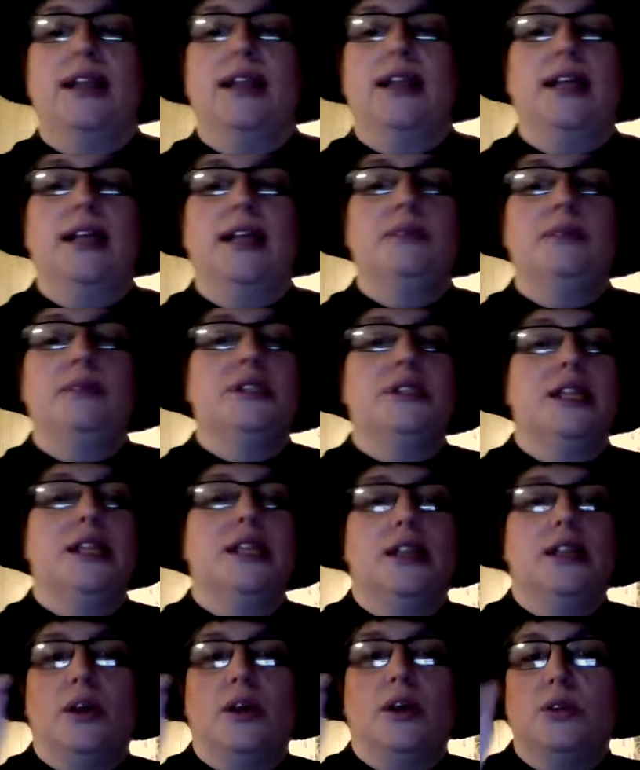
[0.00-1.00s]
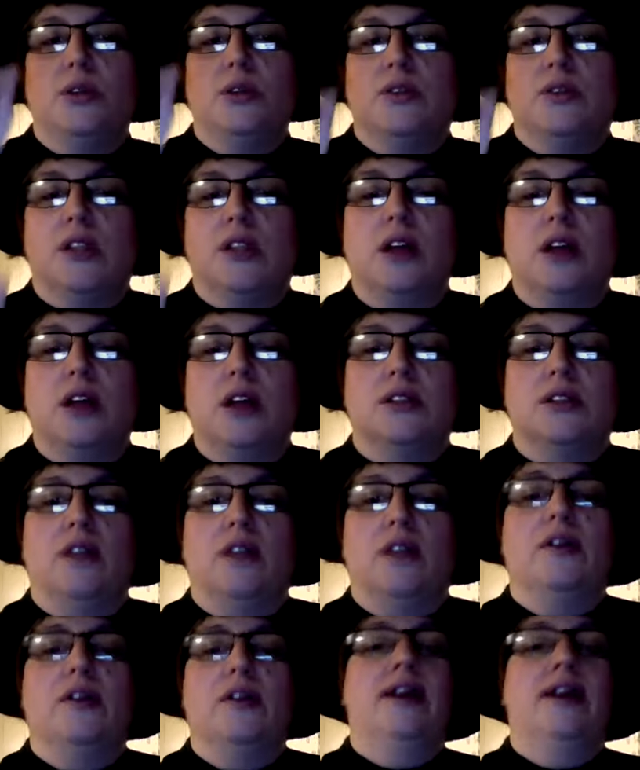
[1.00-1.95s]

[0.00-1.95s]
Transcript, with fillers: led him to seeing the ghost of his lost love.